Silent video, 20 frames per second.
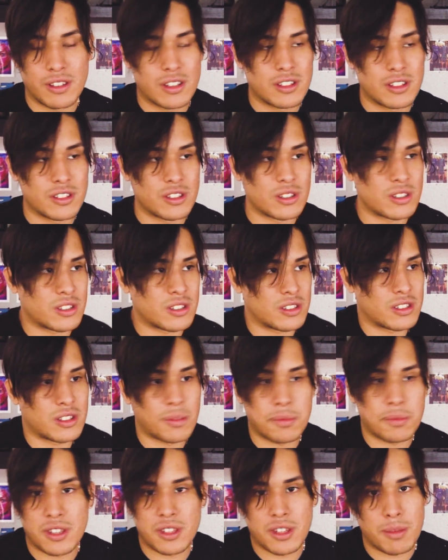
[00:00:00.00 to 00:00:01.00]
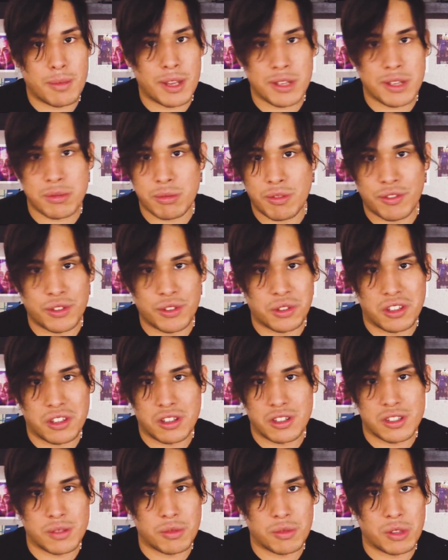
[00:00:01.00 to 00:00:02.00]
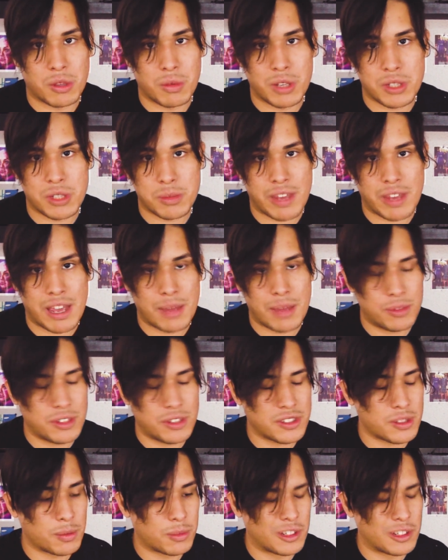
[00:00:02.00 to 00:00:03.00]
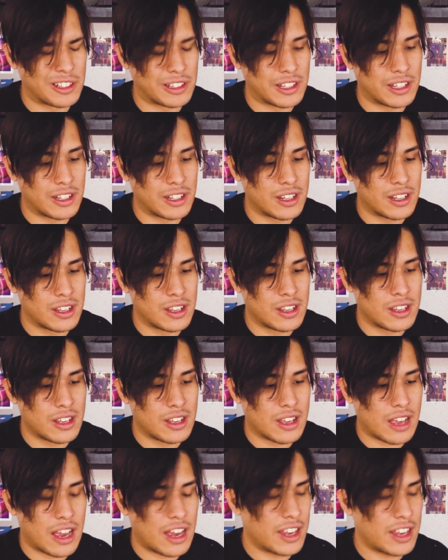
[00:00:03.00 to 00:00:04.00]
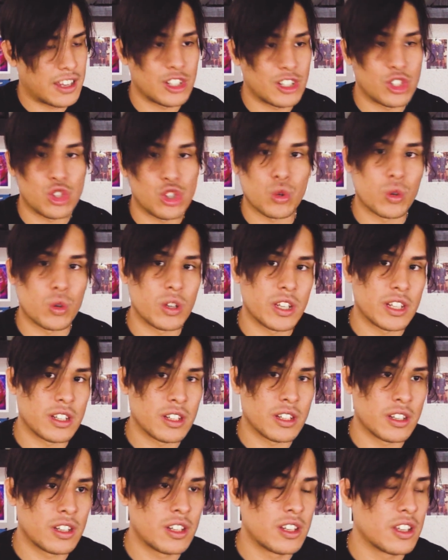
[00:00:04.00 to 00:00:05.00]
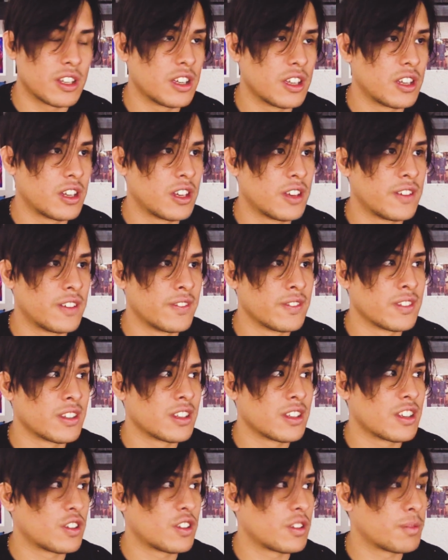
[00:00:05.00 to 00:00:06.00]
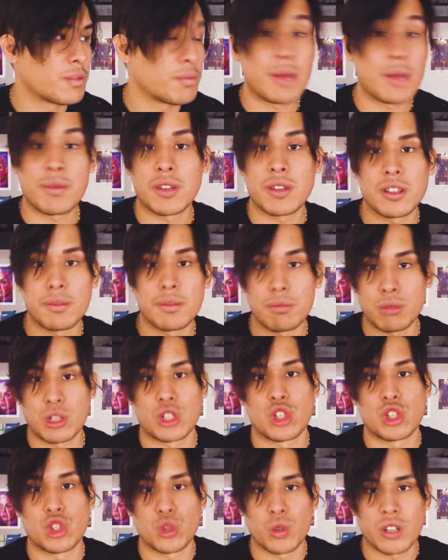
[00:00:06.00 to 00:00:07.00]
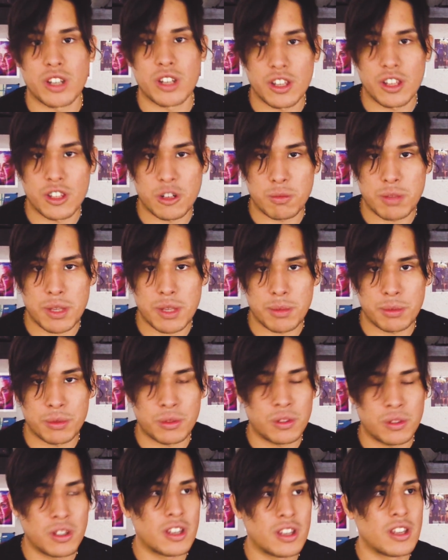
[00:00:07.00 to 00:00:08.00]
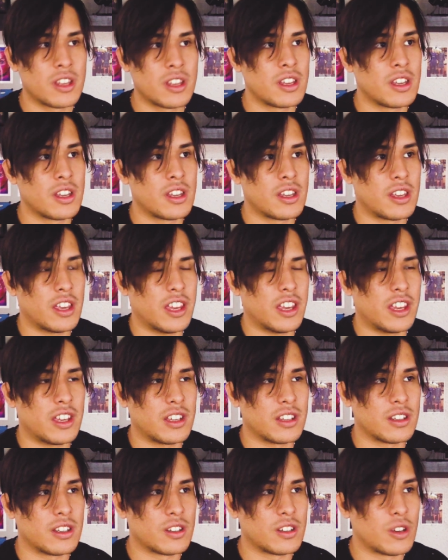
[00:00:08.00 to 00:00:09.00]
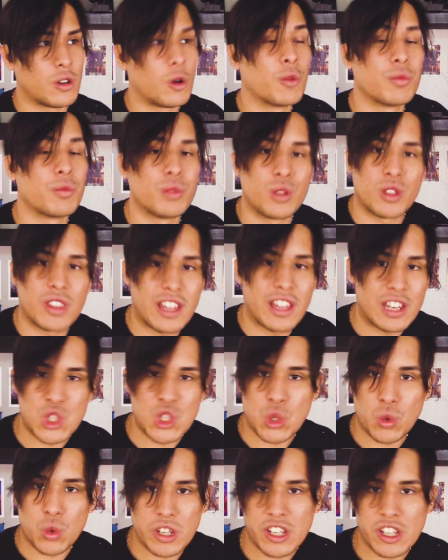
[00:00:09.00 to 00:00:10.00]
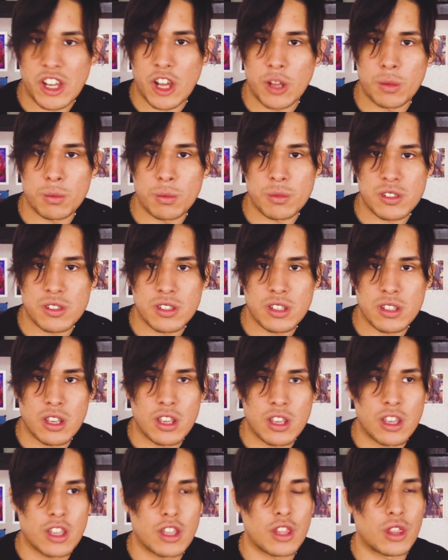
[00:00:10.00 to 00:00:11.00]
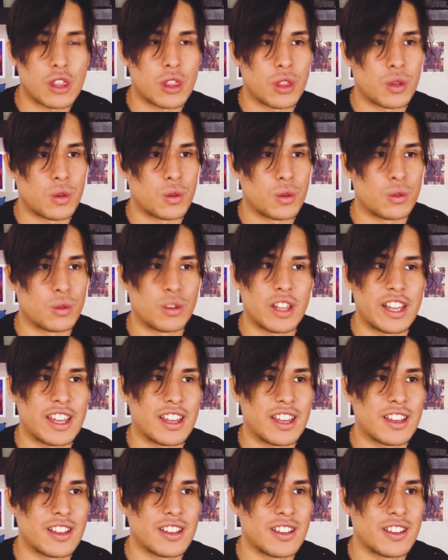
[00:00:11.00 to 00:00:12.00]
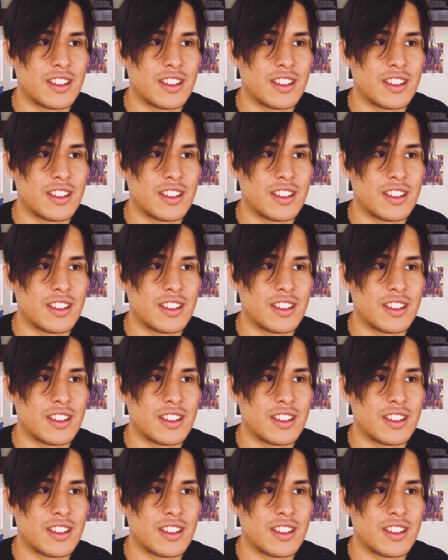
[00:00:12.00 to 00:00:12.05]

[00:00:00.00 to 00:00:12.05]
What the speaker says: just something that makes me feel good, something that makes me happy, something that I enjoy and maybe can bring joy to other people. And hopefully that joy comes through like